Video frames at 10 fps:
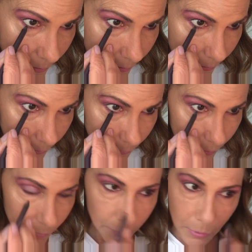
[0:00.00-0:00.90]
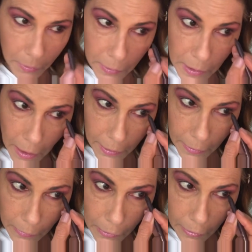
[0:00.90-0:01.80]
And I'm going to dot
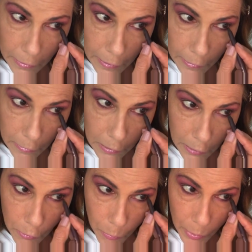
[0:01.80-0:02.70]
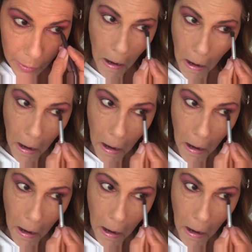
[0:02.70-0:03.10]
it down here a little bit.